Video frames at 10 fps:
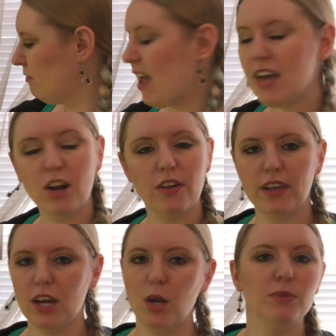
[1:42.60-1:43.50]
fan on
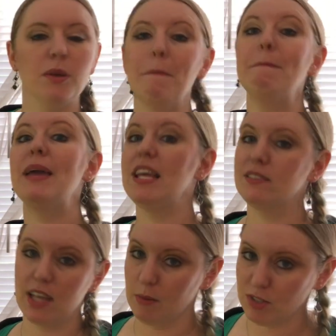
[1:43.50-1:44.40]
there, it was
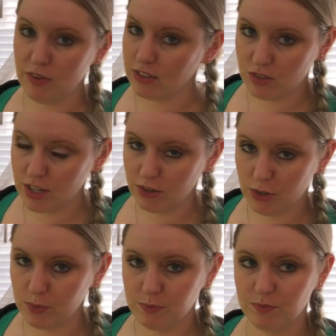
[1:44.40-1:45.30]
amazing how much faster they grew.